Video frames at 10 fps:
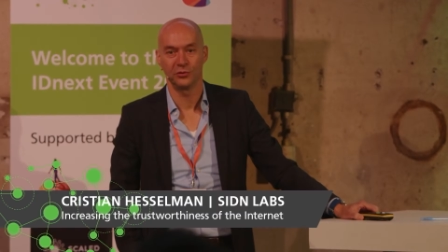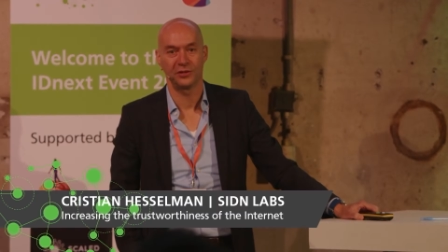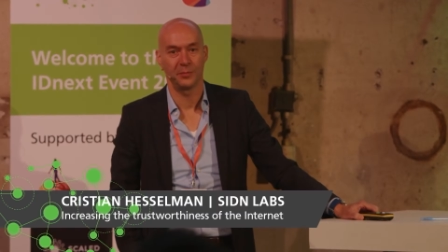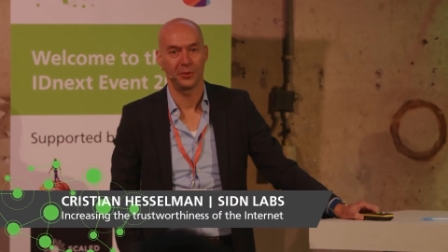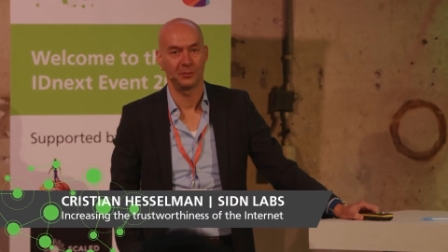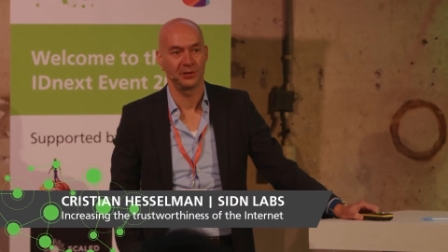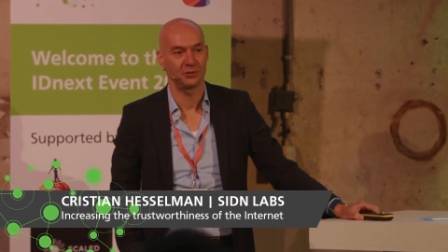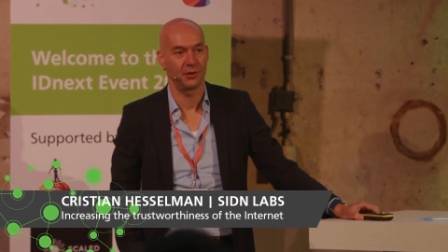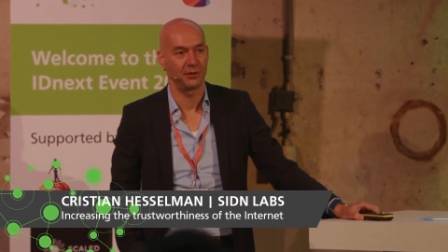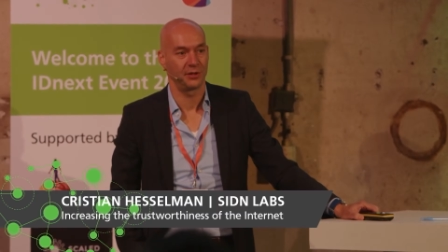and publish
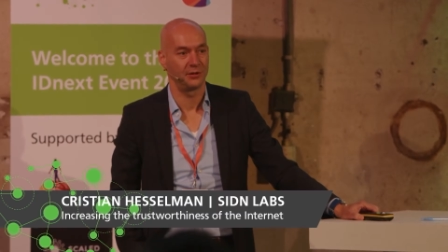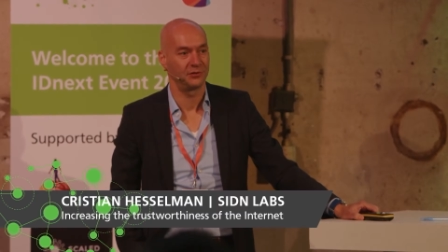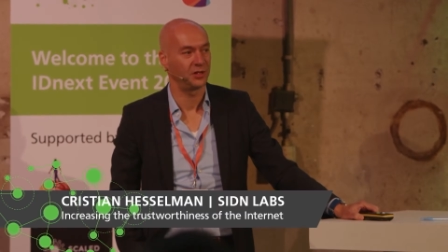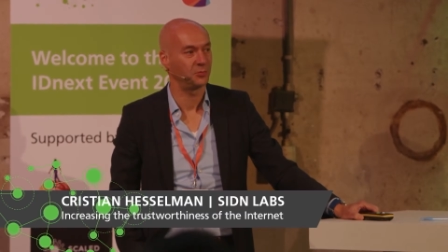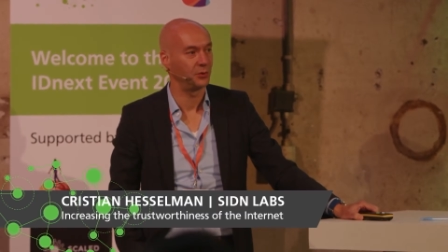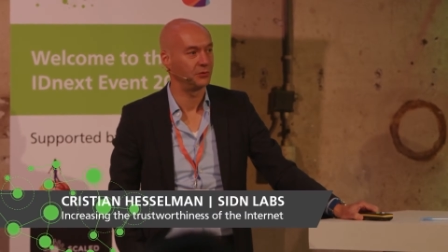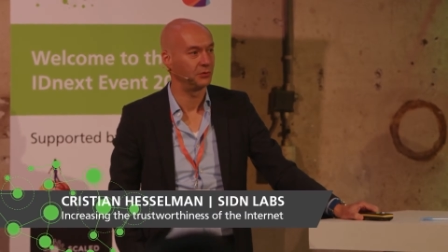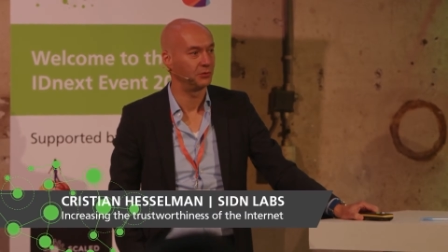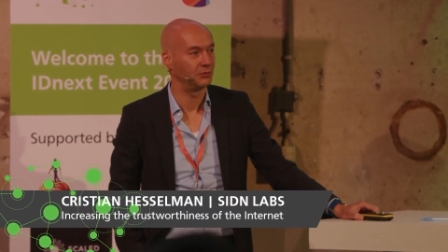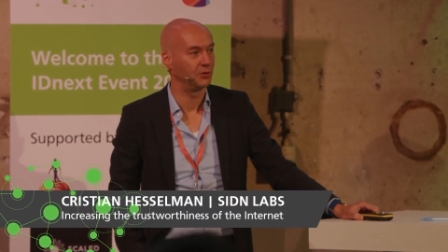all the
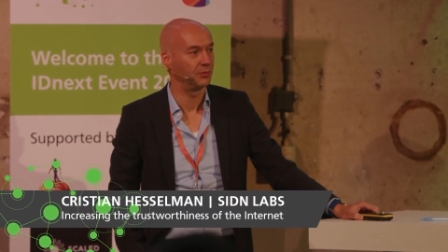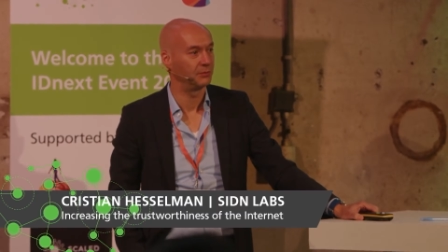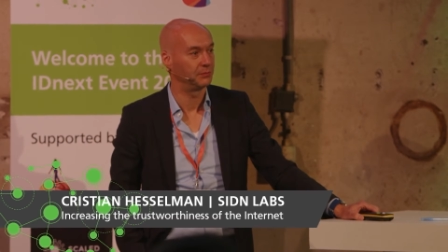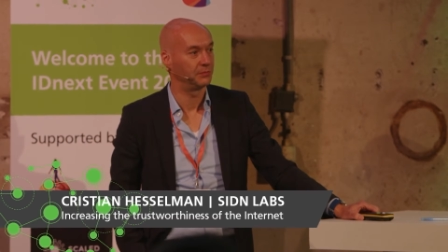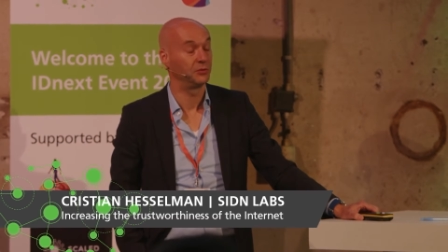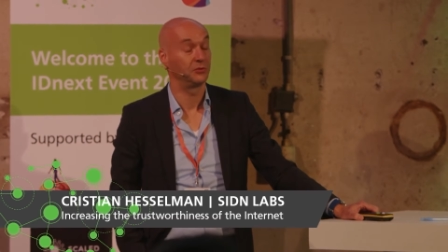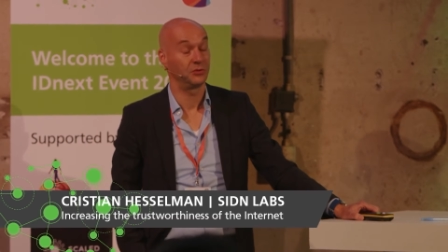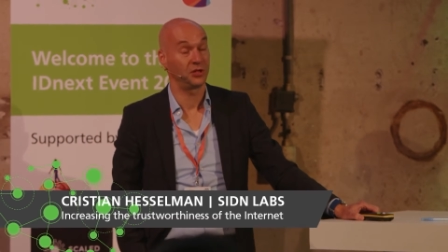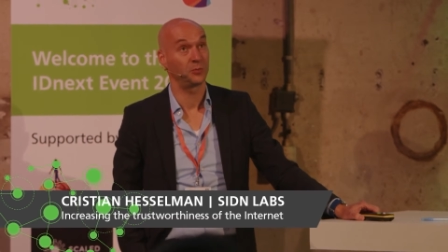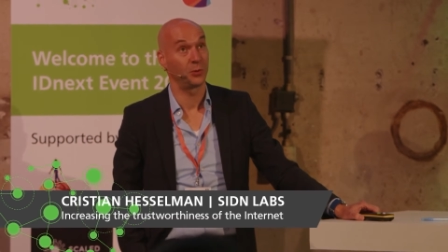
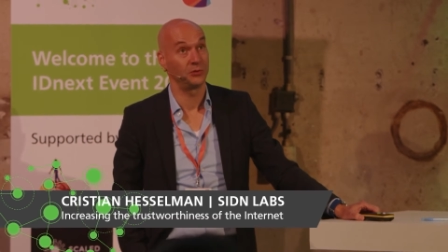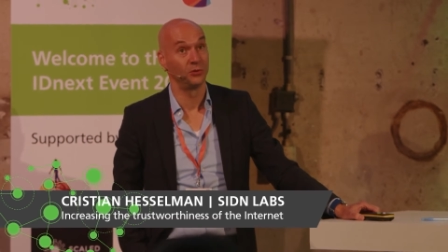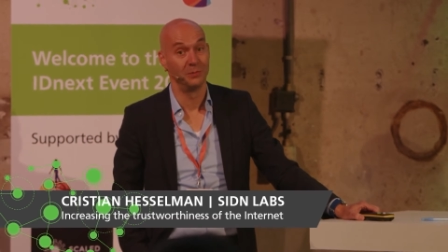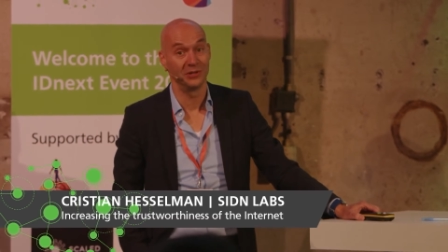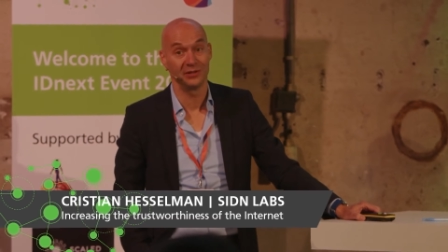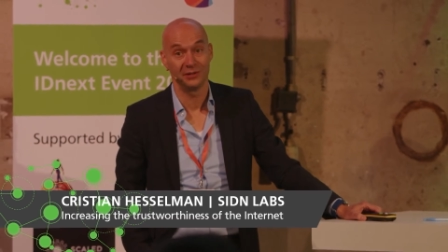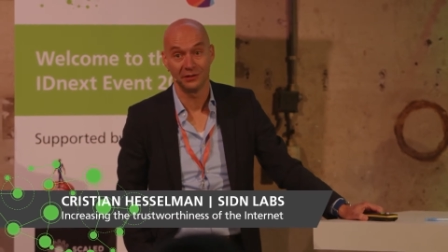6.2 million